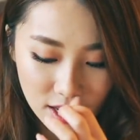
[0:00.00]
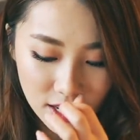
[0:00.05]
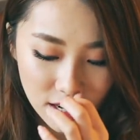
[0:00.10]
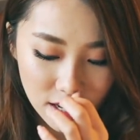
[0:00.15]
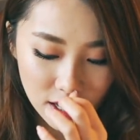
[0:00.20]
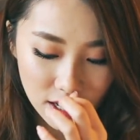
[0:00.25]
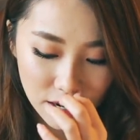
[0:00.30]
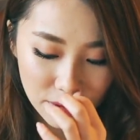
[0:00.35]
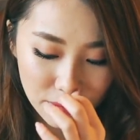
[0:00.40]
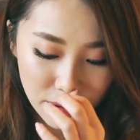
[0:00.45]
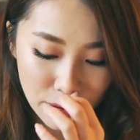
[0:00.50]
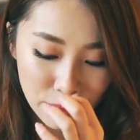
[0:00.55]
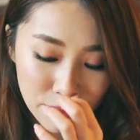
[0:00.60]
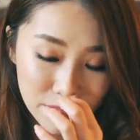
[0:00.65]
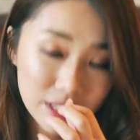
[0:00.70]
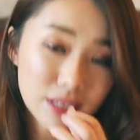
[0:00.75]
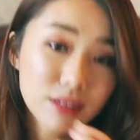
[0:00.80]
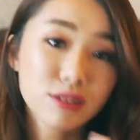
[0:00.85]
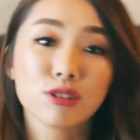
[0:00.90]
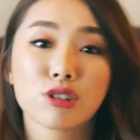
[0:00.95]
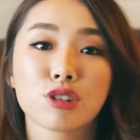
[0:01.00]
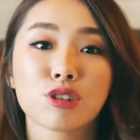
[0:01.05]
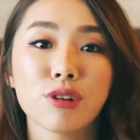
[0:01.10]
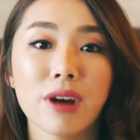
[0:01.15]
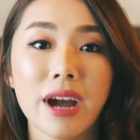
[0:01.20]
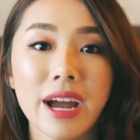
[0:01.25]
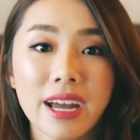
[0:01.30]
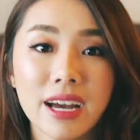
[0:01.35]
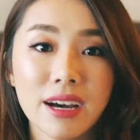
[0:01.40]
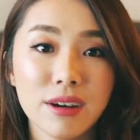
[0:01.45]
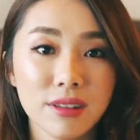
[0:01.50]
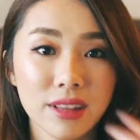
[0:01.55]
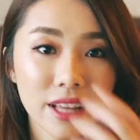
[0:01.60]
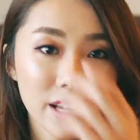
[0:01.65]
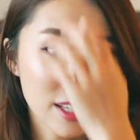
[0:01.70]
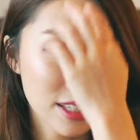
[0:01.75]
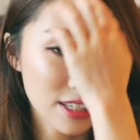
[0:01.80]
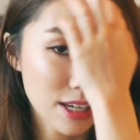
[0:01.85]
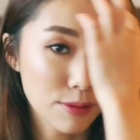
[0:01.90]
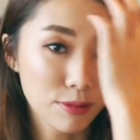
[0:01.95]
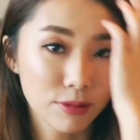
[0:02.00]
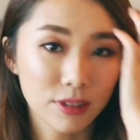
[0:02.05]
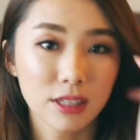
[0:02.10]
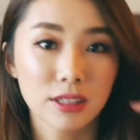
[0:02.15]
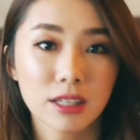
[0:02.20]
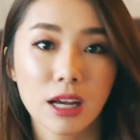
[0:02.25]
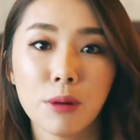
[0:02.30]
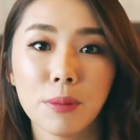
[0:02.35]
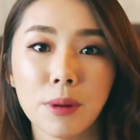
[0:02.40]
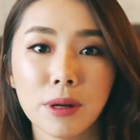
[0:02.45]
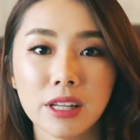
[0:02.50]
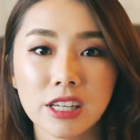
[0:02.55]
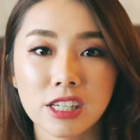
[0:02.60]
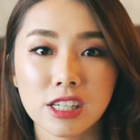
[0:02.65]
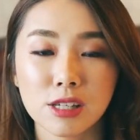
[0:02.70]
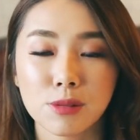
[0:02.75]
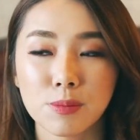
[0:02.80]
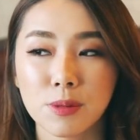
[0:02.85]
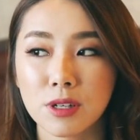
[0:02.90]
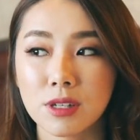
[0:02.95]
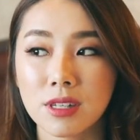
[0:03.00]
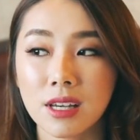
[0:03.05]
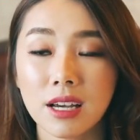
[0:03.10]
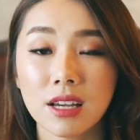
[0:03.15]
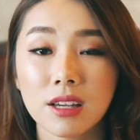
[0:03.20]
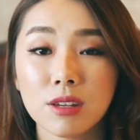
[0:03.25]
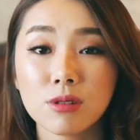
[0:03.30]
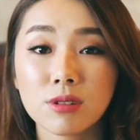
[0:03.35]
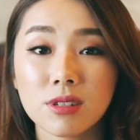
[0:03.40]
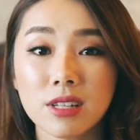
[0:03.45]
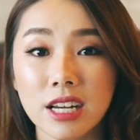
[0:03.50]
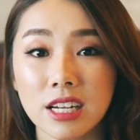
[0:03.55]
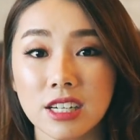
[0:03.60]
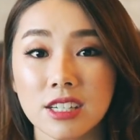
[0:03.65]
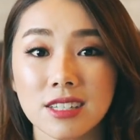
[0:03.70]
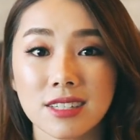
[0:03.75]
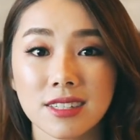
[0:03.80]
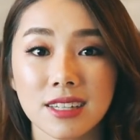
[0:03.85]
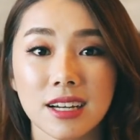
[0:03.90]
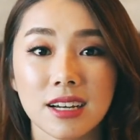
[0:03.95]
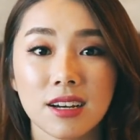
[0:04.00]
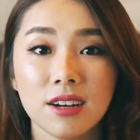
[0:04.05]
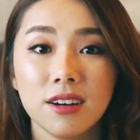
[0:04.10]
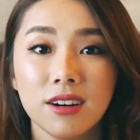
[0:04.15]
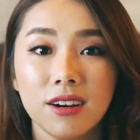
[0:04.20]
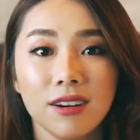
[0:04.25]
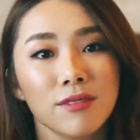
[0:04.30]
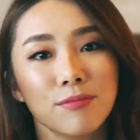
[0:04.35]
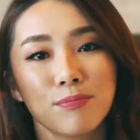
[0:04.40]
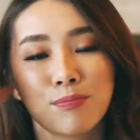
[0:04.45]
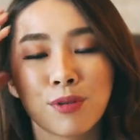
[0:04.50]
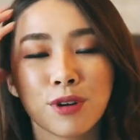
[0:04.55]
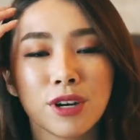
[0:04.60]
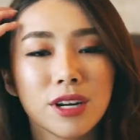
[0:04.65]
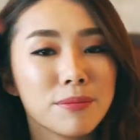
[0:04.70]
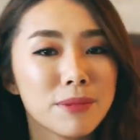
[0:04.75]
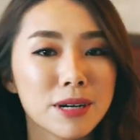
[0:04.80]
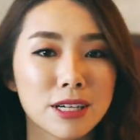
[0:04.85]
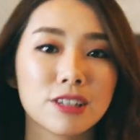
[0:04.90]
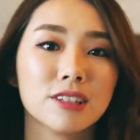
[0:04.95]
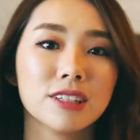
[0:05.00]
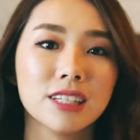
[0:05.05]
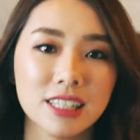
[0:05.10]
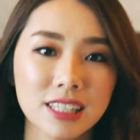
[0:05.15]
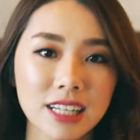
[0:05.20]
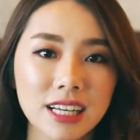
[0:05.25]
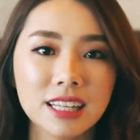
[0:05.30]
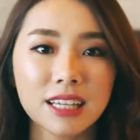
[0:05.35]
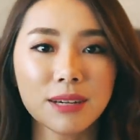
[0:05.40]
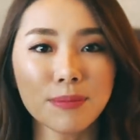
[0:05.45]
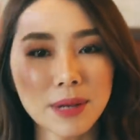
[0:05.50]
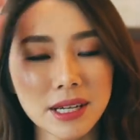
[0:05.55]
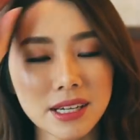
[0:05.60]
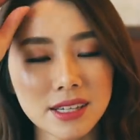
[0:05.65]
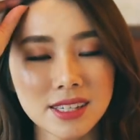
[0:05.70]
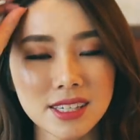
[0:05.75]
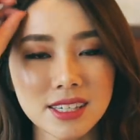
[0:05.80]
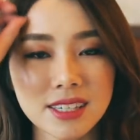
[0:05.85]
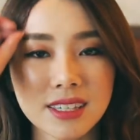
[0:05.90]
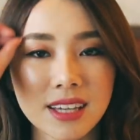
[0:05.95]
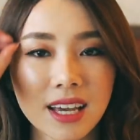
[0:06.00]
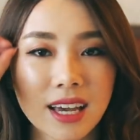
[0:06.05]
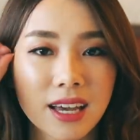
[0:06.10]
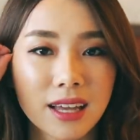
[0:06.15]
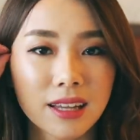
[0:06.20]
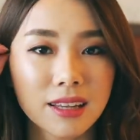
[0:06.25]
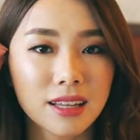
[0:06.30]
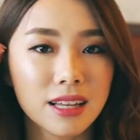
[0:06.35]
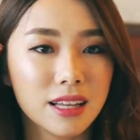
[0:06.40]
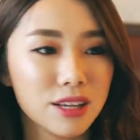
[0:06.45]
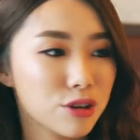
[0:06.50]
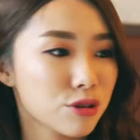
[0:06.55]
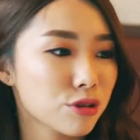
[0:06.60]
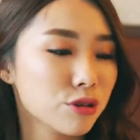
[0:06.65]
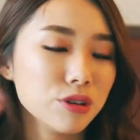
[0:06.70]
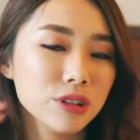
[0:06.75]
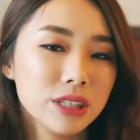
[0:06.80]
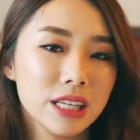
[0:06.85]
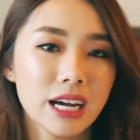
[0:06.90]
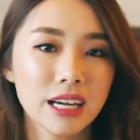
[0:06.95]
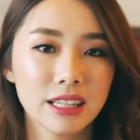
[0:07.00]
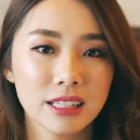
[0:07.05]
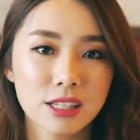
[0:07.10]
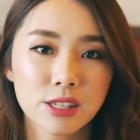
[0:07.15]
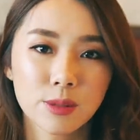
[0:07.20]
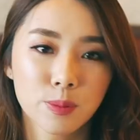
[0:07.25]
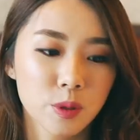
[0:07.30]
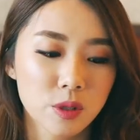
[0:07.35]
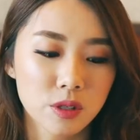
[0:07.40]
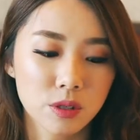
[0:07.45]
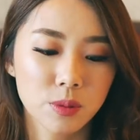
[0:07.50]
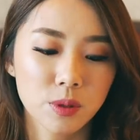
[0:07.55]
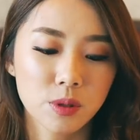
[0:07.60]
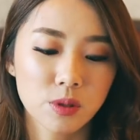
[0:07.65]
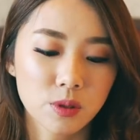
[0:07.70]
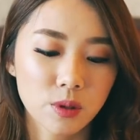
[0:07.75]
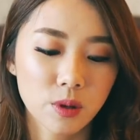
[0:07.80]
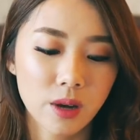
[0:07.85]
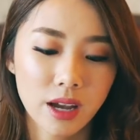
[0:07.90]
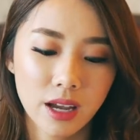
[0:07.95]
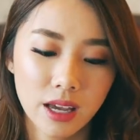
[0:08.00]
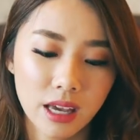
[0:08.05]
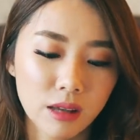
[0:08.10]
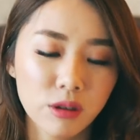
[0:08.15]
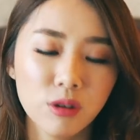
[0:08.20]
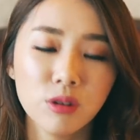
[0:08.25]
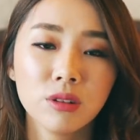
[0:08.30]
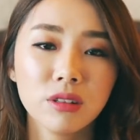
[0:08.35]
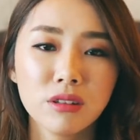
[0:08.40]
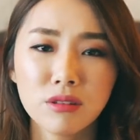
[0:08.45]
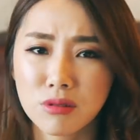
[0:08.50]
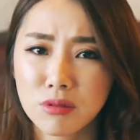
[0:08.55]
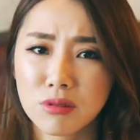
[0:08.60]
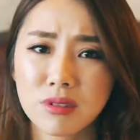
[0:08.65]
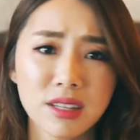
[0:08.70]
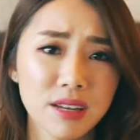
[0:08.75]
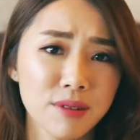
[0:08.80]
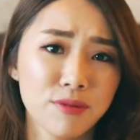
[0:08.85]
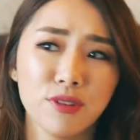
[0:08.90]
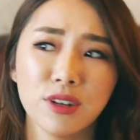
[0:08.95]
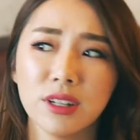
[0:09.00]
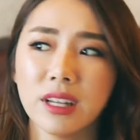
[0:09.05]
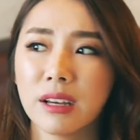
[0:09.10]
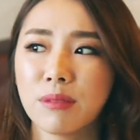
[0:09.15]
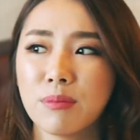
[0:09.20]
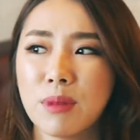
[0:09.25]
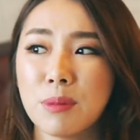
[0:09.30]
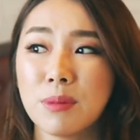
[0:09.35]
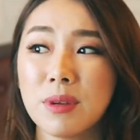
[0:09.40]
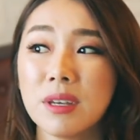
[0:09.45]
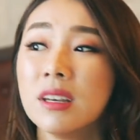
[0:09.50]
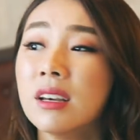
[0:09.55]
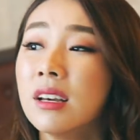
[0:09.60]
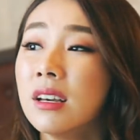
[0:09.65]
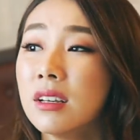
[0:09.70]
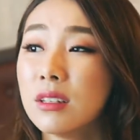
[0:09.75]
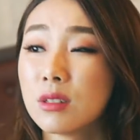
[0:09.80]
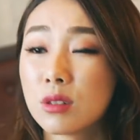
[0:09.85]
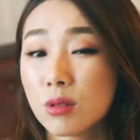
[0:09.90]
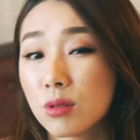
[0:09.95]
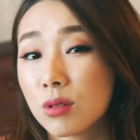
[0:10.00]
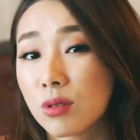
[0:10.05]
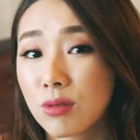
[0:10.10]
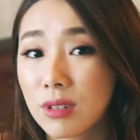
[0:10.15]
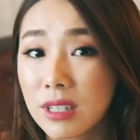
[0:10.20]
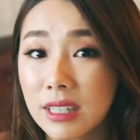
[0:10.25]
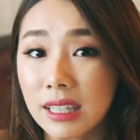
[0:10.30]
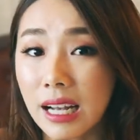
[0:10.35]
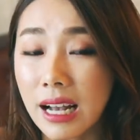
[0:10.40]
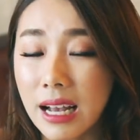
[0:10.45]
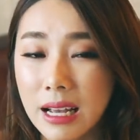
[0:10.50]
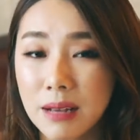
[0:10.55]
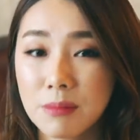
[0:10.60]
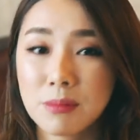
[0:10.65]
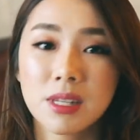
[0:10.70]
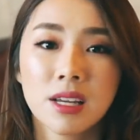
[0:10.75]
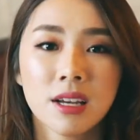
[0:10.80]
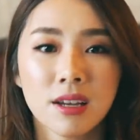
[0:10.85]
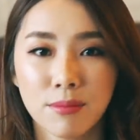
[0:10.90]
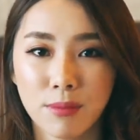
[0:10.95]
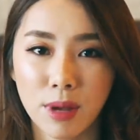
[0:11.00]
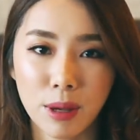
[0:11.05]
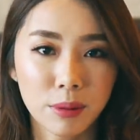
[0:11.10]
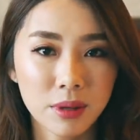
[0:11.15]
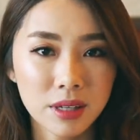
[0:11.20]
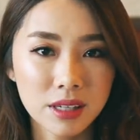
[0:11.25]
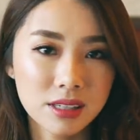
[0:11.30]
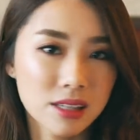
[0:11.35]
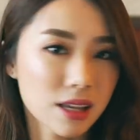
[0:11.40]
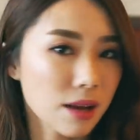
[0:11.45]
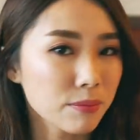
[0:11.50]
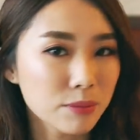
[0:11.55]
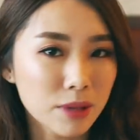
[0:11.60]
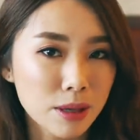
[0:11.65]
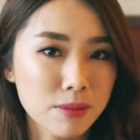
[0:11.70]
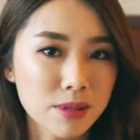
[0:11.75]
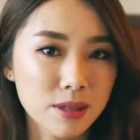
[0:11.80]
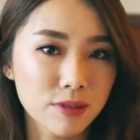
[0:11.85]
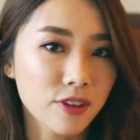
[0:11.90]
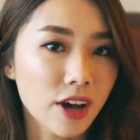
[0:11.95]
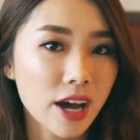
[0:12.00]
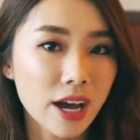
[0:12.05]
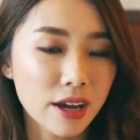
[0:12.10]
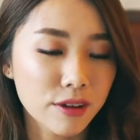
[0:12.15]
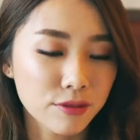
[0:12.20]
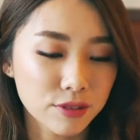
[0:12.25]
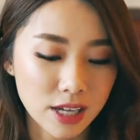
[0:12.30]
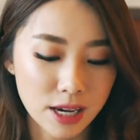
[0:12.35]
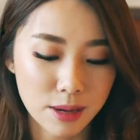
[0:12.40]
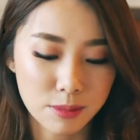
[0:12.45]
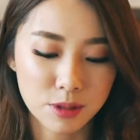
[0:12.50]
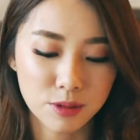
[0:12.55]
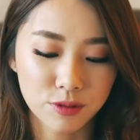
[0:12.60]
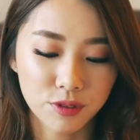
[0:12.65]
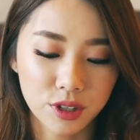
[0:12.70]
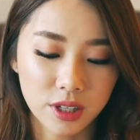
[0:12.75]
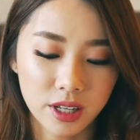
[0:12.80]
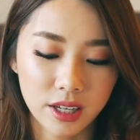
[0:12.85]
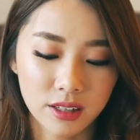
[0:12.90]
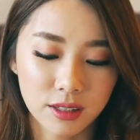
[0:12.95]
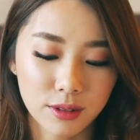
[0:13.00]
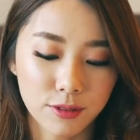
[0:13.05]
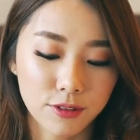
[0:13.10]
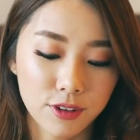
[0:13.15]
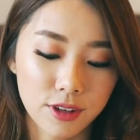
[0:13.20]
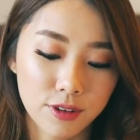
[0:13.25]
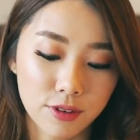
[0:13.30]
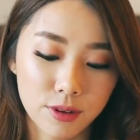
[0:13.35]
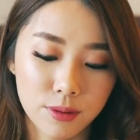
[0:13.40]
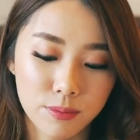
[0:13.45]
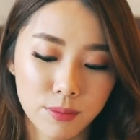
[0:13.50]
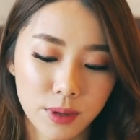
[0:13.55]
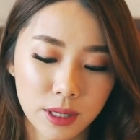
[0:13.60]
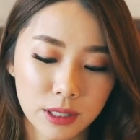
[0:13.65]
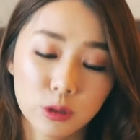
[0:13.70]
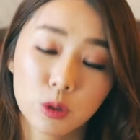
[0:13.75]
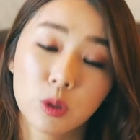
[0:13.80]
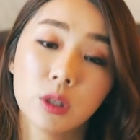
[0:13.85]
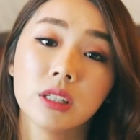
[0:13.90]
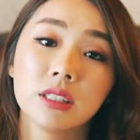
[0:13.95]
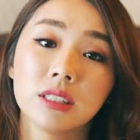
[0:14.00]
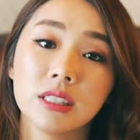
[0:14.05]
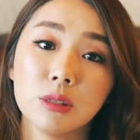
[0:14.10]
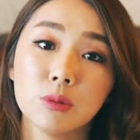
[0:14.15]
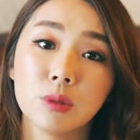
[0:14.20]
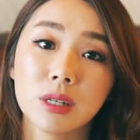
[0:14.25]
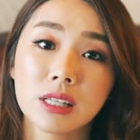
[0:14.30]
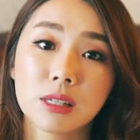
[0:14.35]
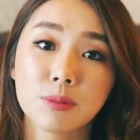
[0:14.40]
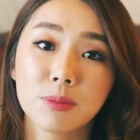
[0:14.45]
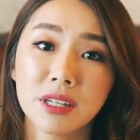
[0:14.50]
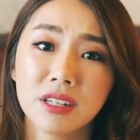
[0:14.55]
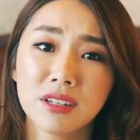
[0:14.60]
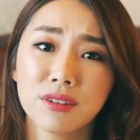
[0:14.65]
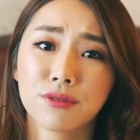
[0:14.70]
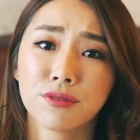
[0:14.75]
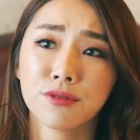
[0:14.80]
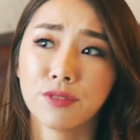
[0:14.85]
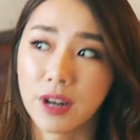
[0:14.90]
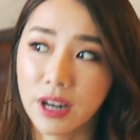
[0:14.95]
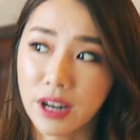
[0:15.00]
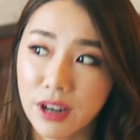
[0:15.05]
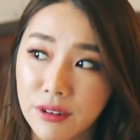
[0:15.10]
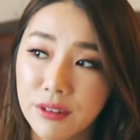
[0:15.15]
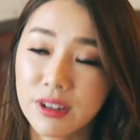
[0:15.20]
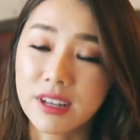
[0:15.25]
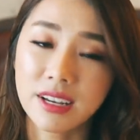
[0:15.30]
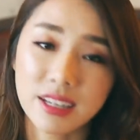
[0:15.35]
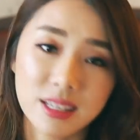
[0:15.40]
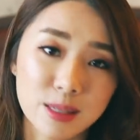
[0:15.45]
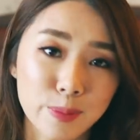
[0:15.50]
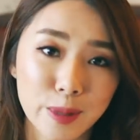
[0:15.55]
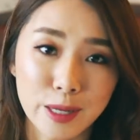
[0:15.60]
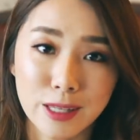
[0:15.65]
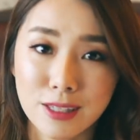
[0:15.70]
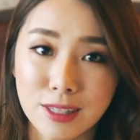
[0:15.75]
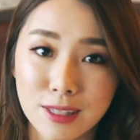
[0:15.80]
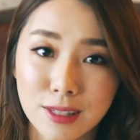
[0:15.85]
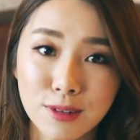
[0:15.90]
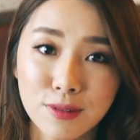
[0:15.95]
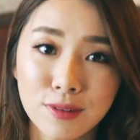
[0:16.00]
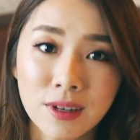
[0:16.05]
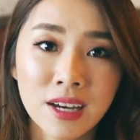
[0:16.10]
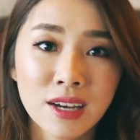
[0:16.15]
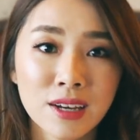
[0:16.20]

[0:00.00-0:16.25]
I wanted to try out like some of their Taobao lashes because I use lashes like pretty much on a daily basis, and you know they are disposable, so I can only use them for like maybe 2-3 times, maybe sometimes 5 times for like the even better quality ones, but they're very expensive.